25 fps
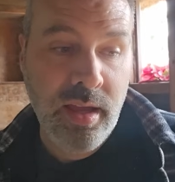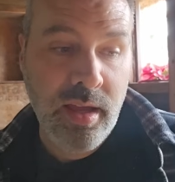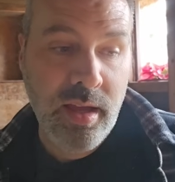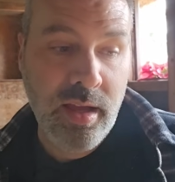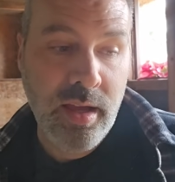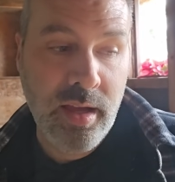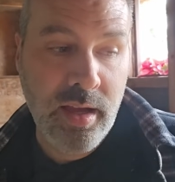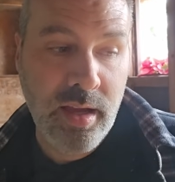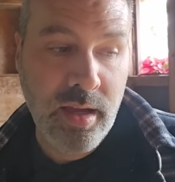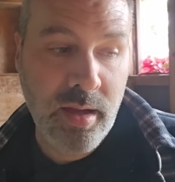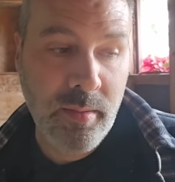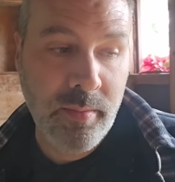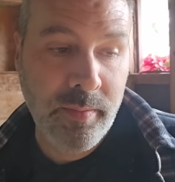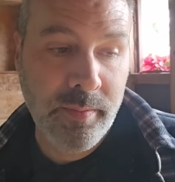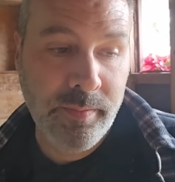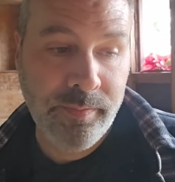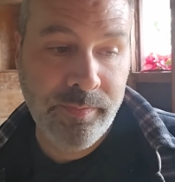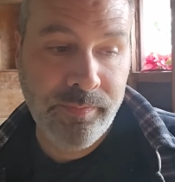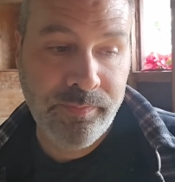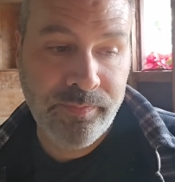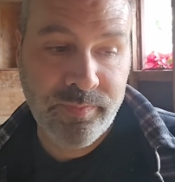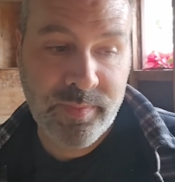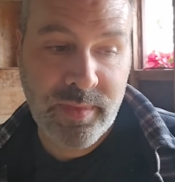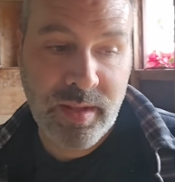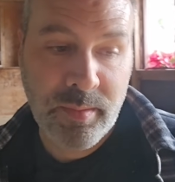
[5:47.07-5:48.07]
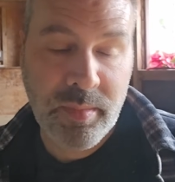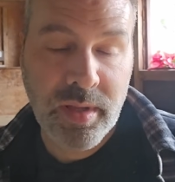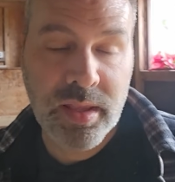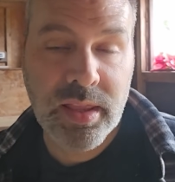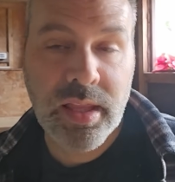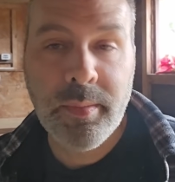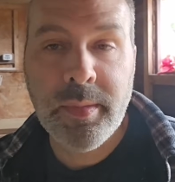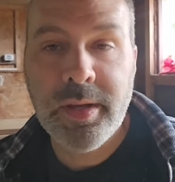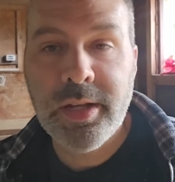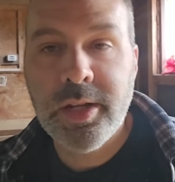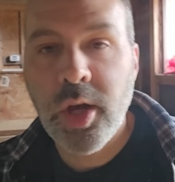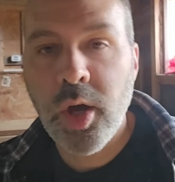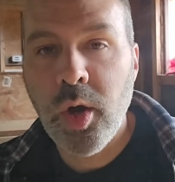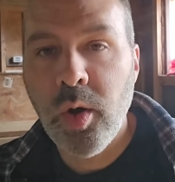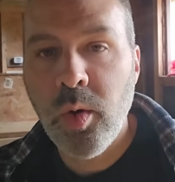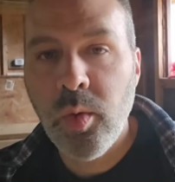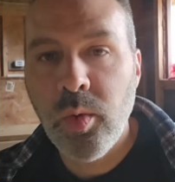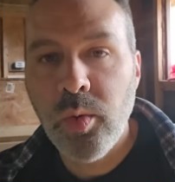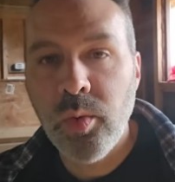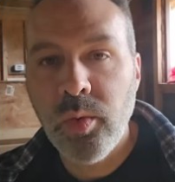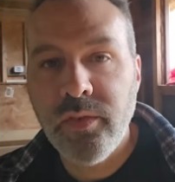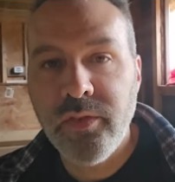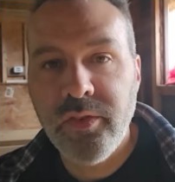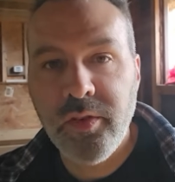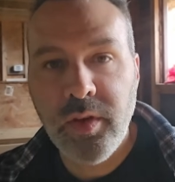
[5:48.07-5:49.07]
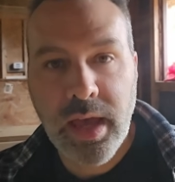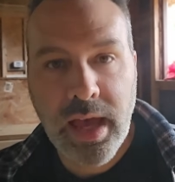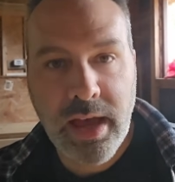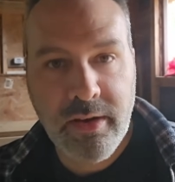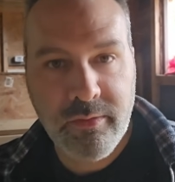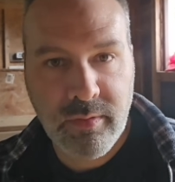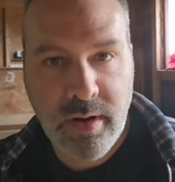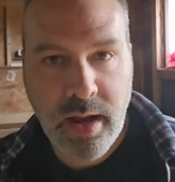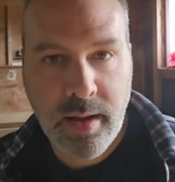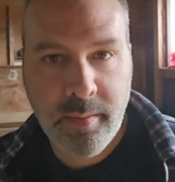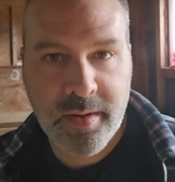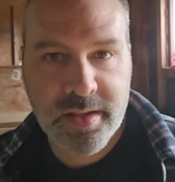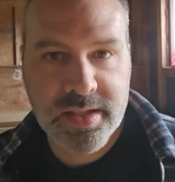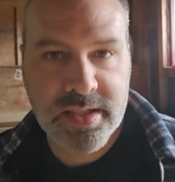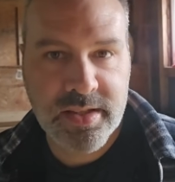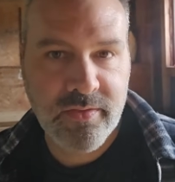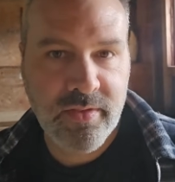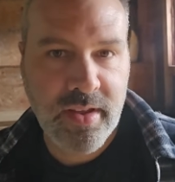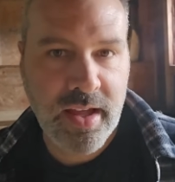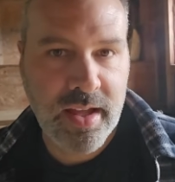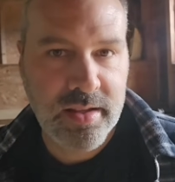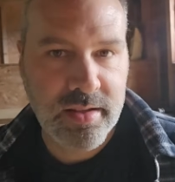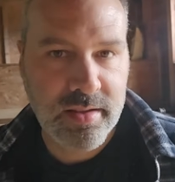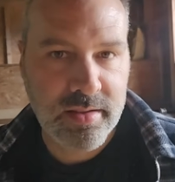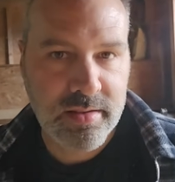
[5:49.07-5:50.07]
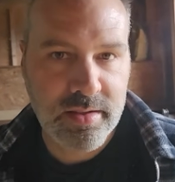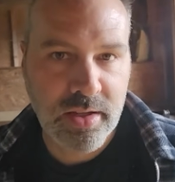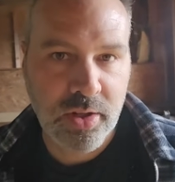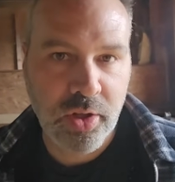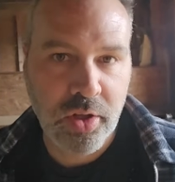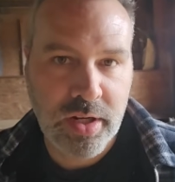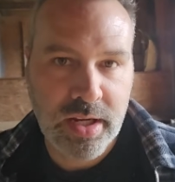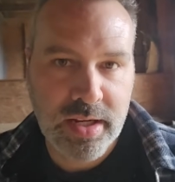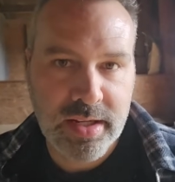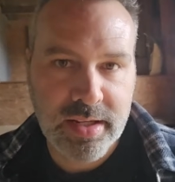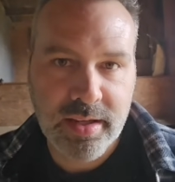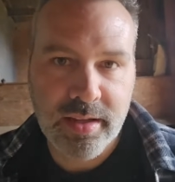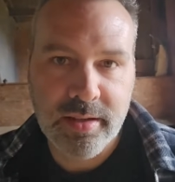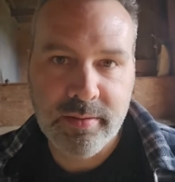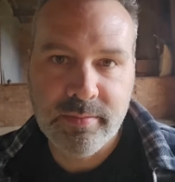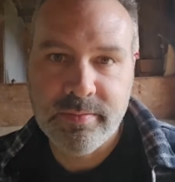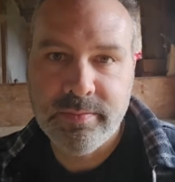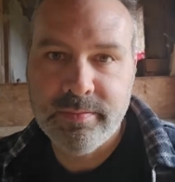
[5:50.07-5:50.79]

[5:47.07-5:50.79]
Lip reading: But let me know if you have rabbits, if that's a good idea.